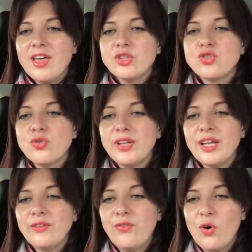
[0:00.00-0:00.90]
Truly
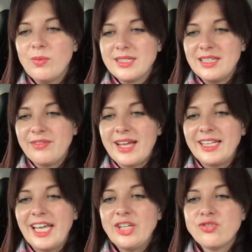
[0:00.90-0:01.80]
informative and
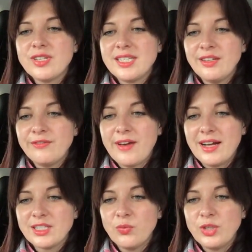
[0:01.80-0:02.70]
interesting
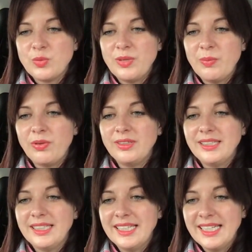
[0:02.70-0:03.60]
facts which people
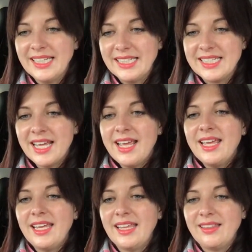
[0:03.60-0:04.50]
need
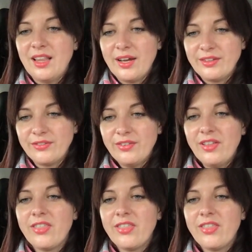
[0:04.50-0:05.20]
in life.